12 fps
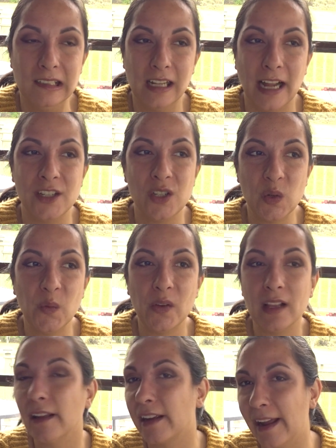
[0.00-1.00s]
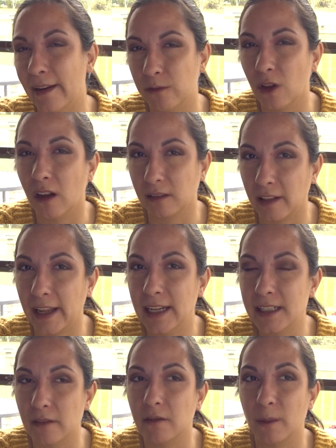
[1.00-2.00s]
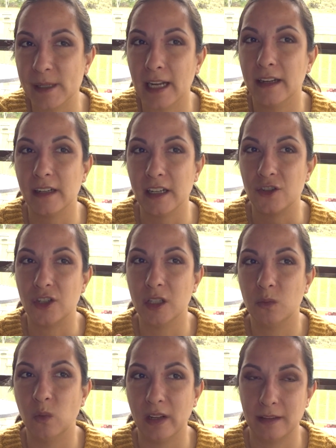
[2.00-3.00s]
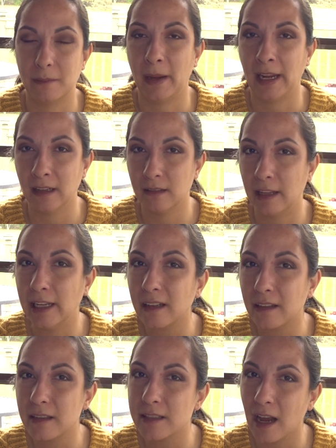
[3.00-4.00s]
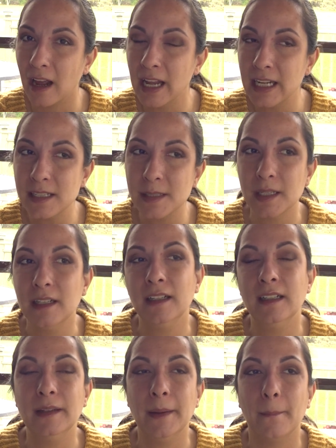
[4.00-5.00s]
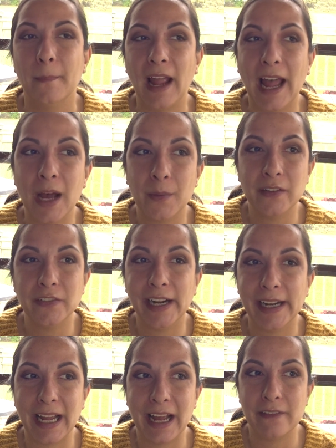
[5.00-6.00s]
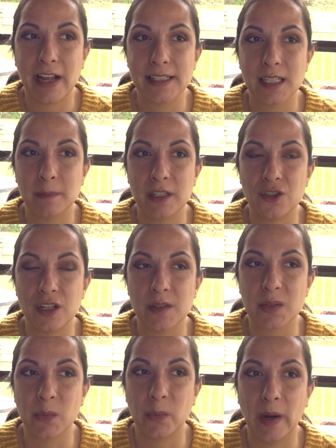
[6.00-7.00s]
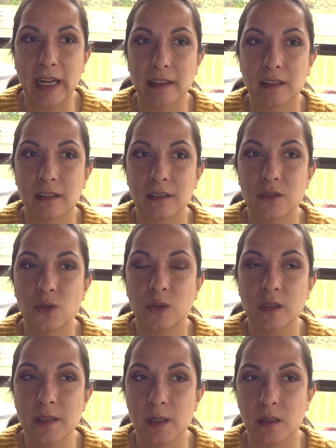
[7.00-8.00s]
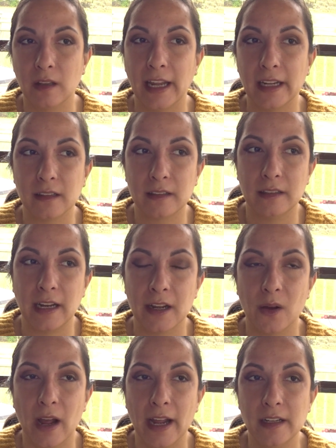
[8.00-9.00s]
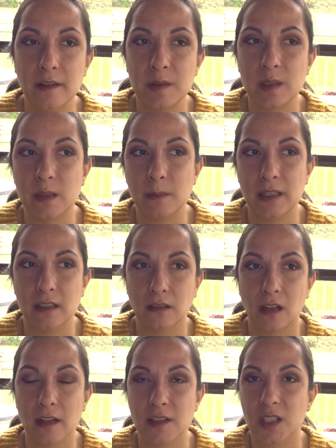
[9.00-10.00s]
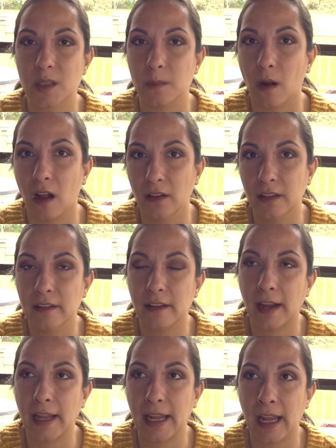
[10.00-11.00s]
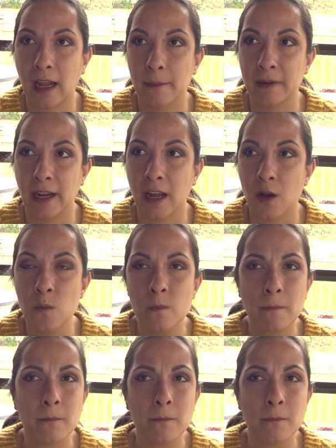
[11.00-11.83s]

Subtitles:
I do feel like I have long legs. I've always had an issue with pant length size. However, I have had some issues with torso length. Now, I used to be a lot smaller than I am now.